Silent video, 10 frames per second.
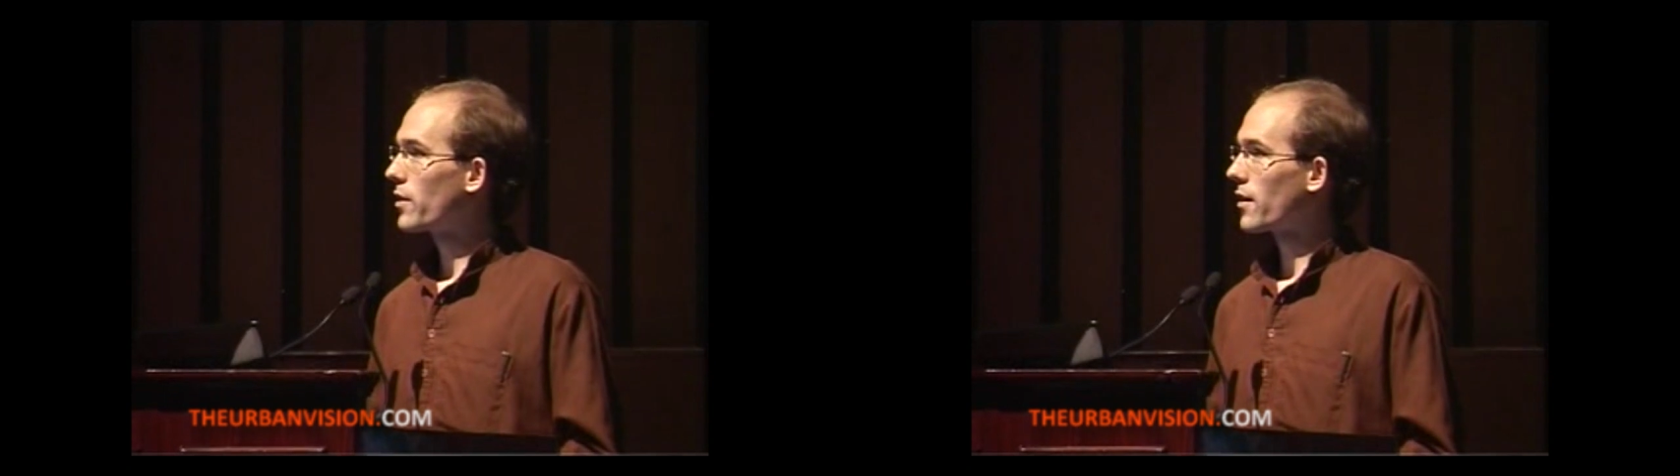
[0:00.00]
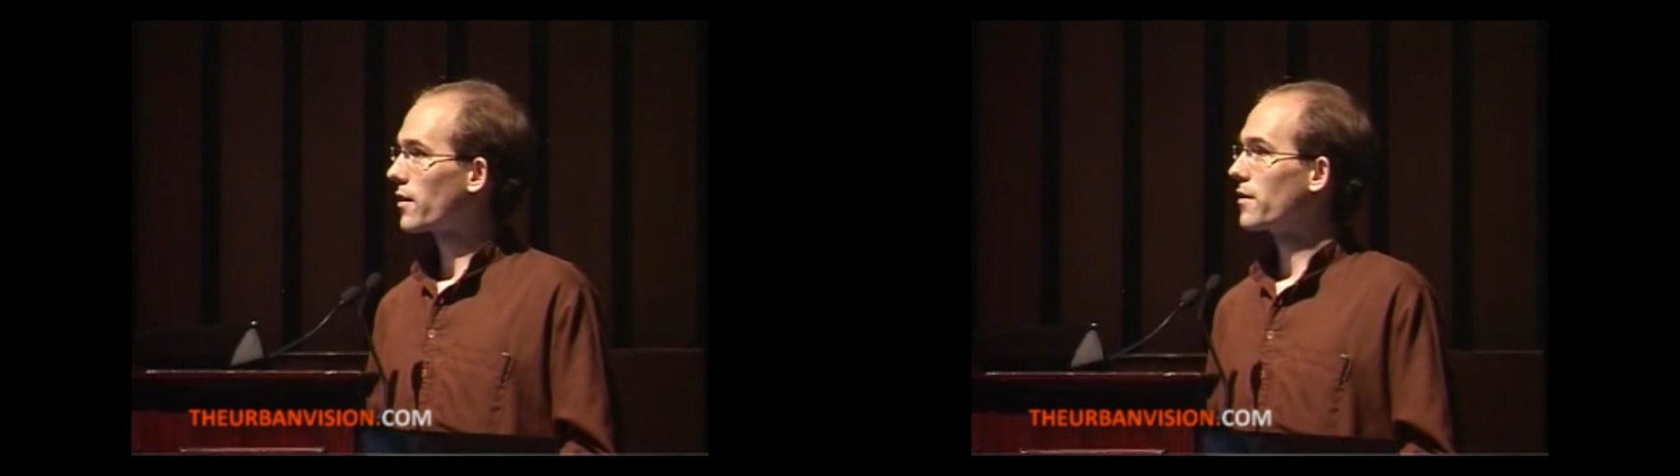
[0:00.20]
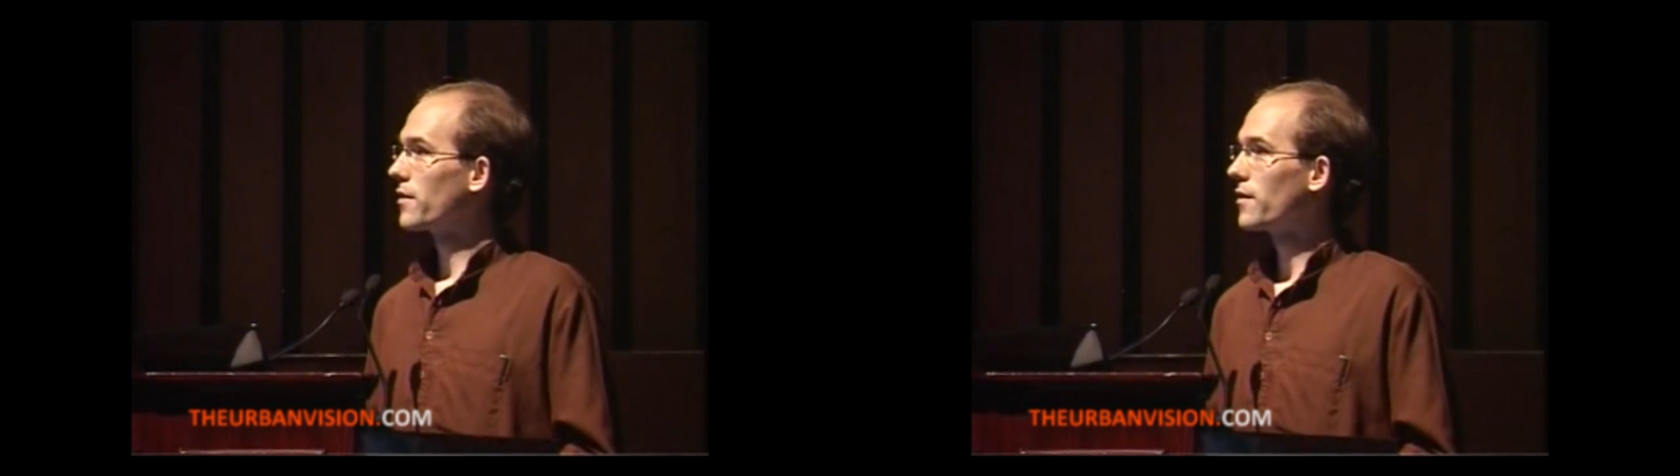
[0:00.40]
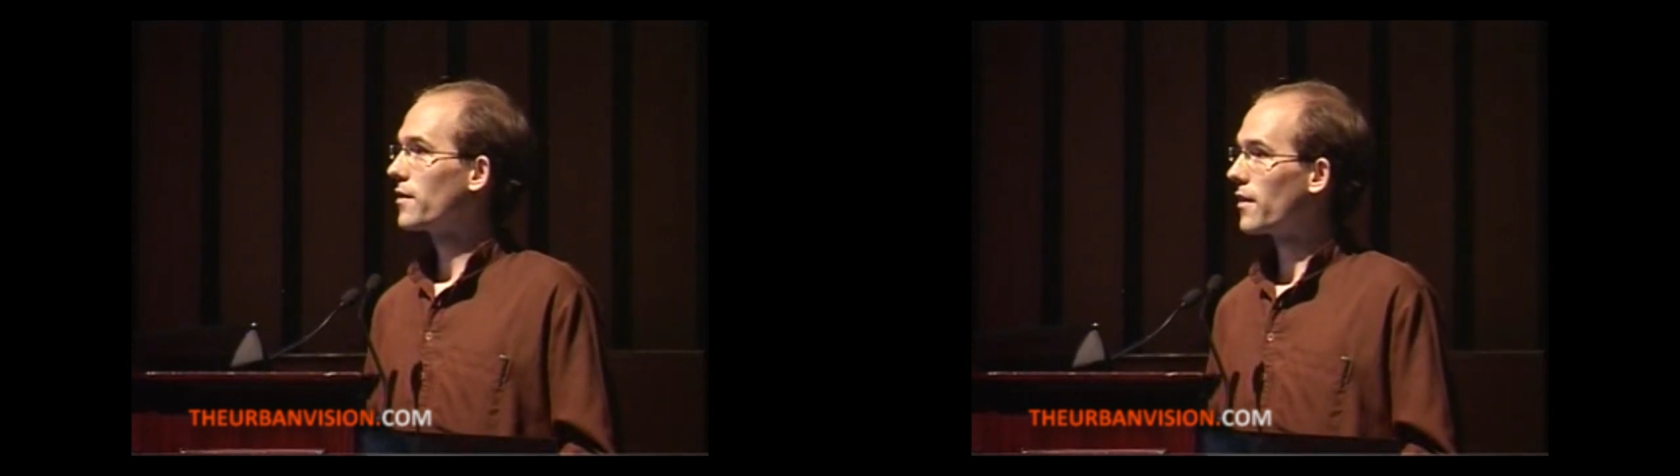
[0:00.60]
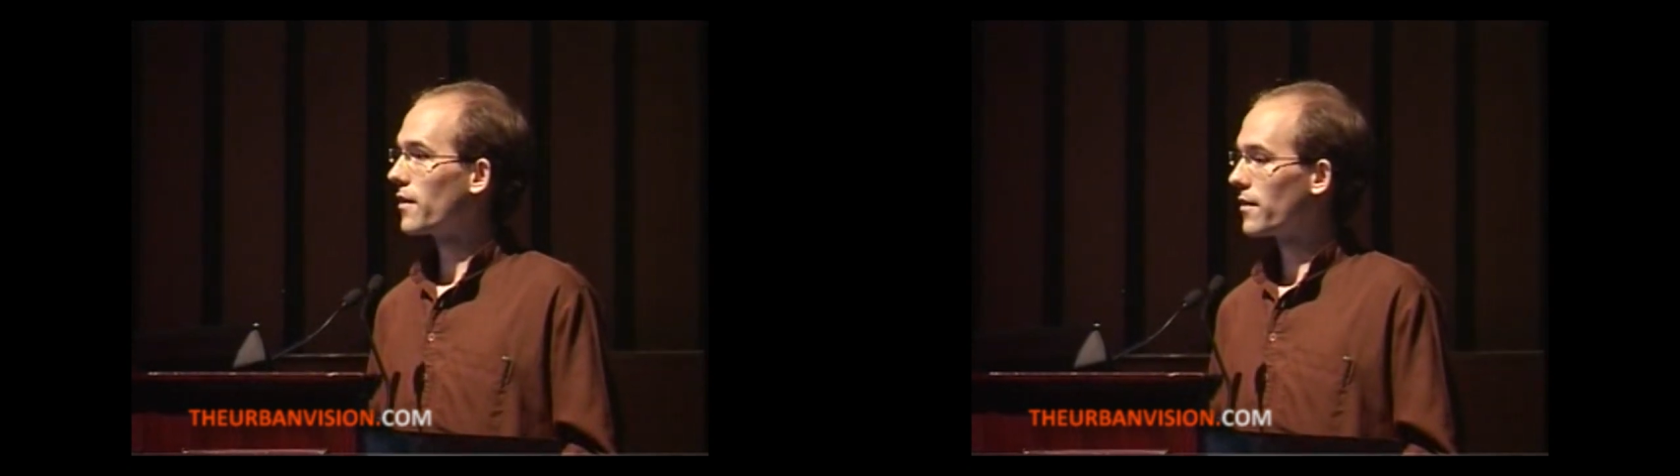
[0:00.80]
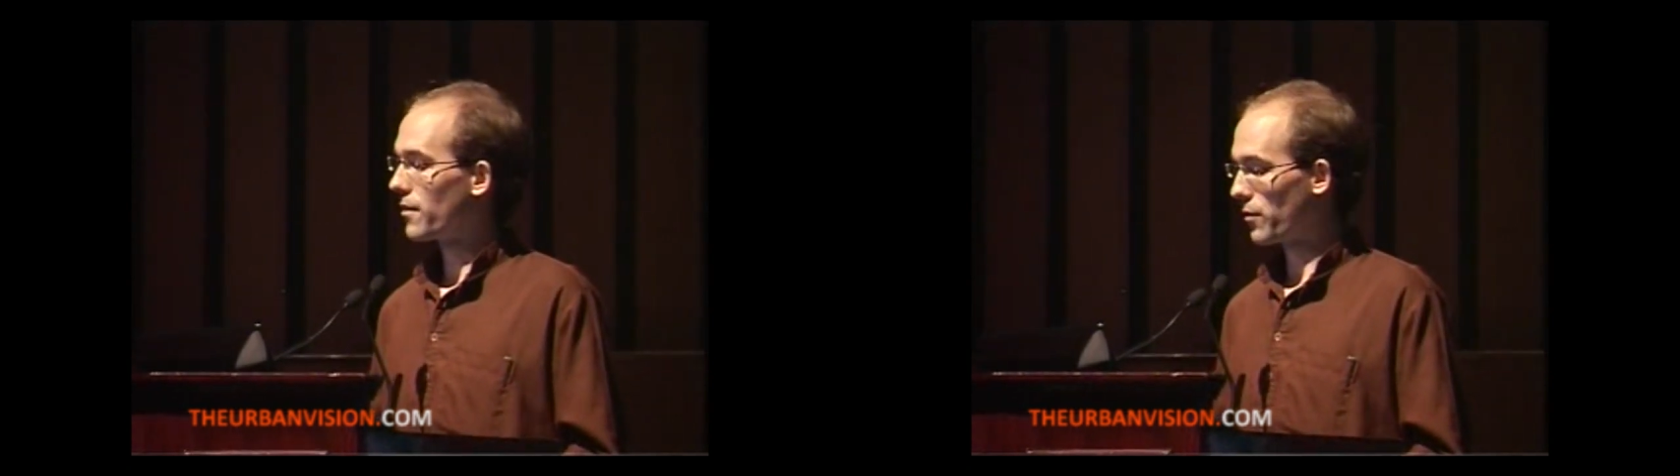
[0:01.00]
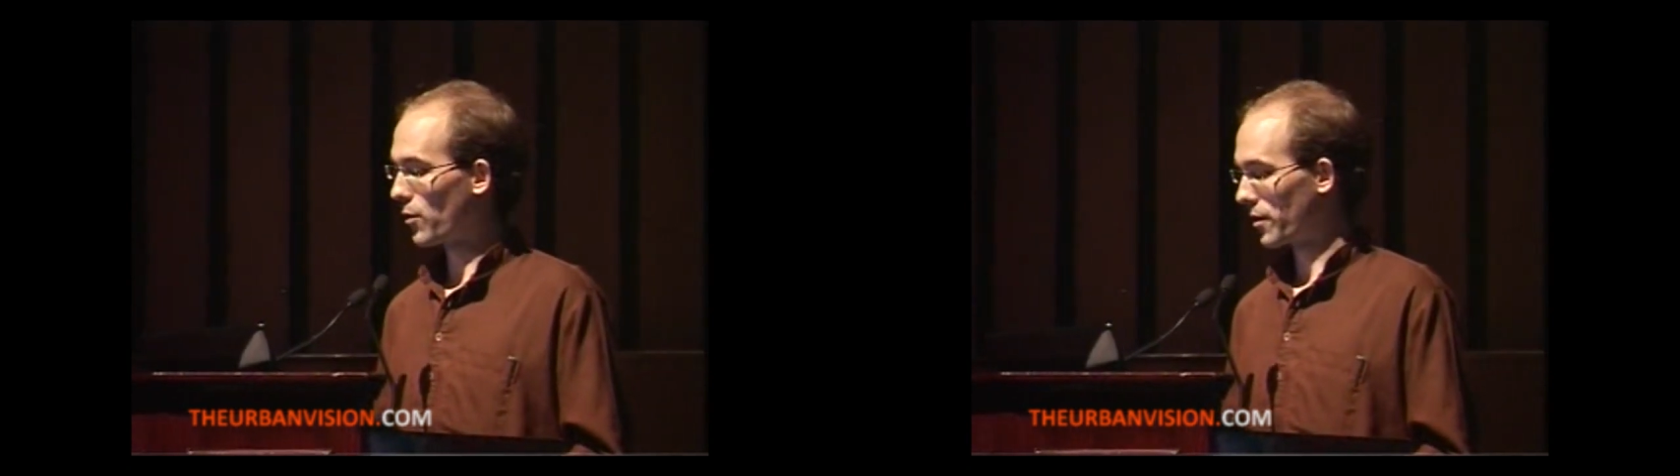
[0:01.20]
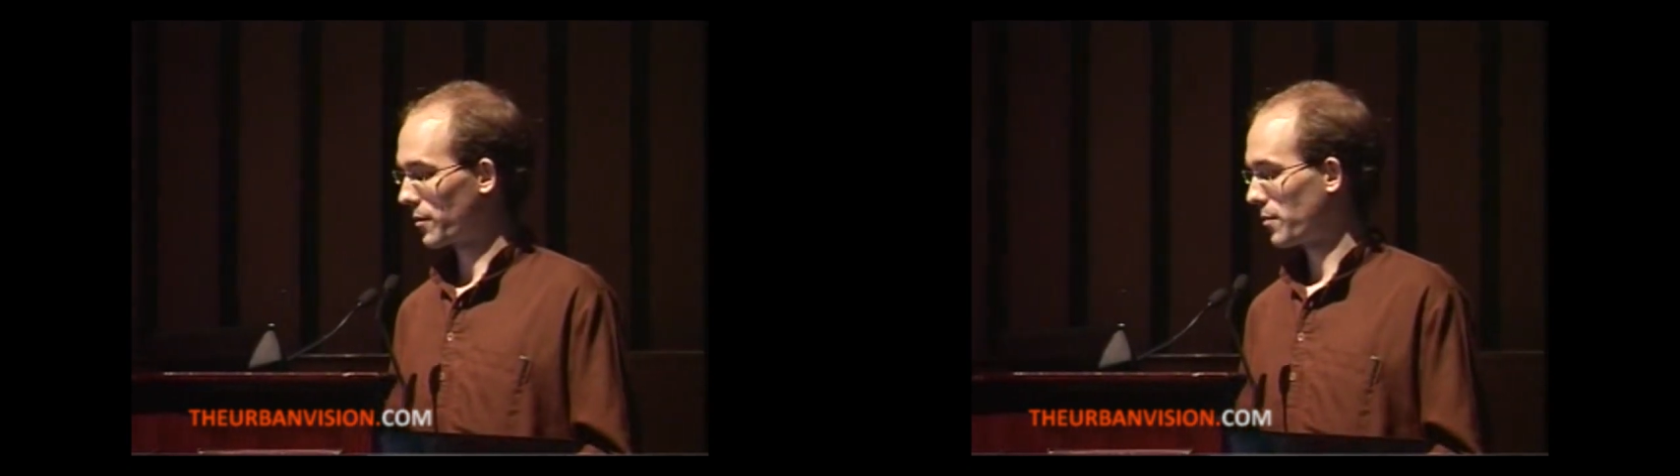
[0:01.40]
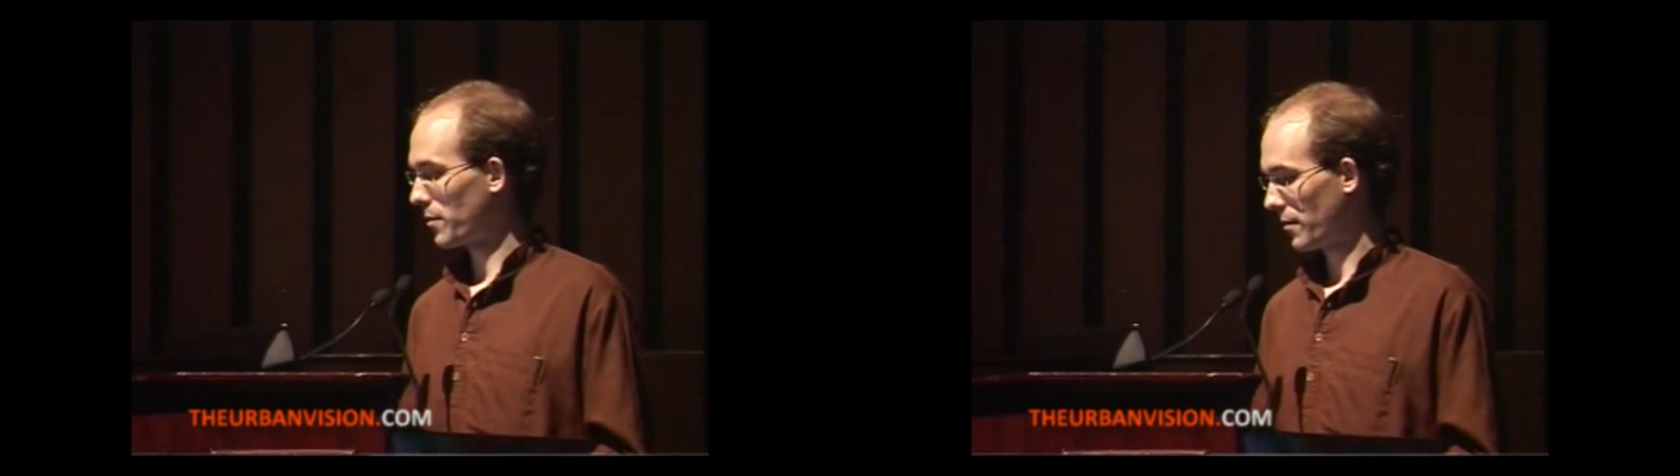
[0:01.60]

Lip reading: who can't afford